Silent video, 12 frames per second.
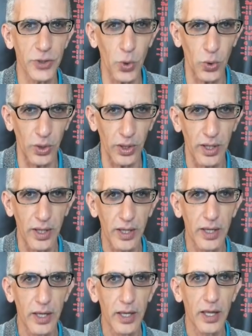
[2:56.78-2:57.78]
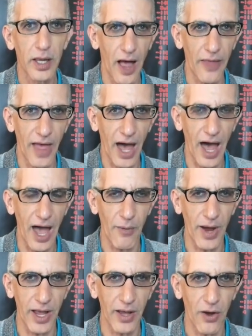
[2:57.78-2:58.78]
school on the
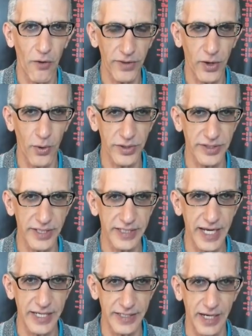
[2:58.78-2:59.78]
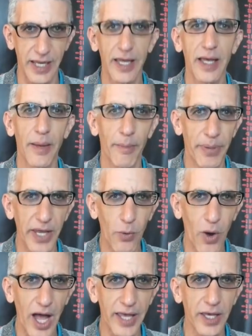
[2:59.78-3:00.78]
highway over the course of the season.
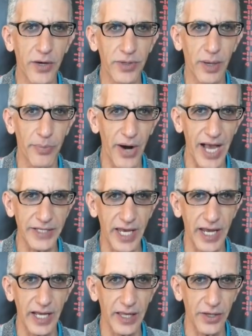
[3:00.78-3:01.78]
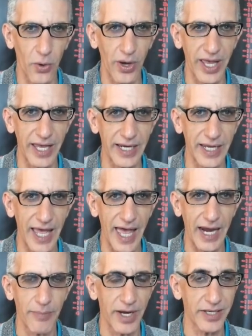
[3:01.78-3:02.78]
BYU, Nebraska, Illinois,
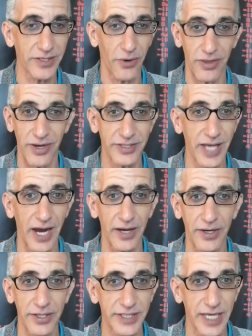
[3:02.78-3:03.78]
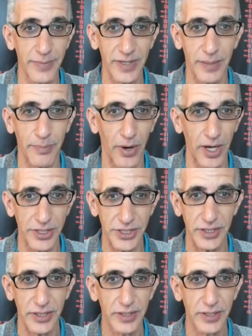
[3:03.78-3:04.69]
Indiana, Minnesota. There's not a good team in the bunch.